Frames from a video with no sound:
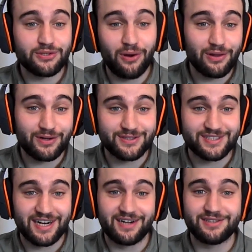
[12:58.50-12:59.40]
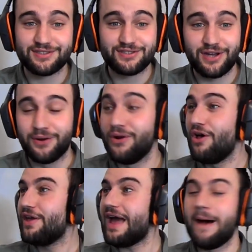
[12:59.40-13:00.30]
also Holocaust deniers.
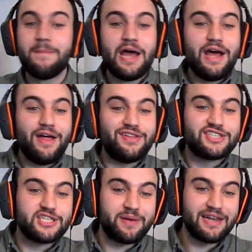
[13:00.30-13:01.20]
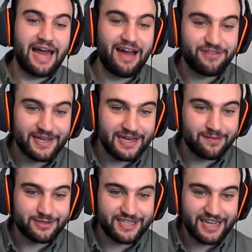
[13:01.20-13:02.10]
So, yeah. This has been Laughing at
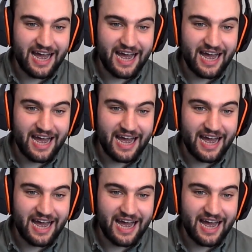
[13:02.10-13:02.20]
Liberty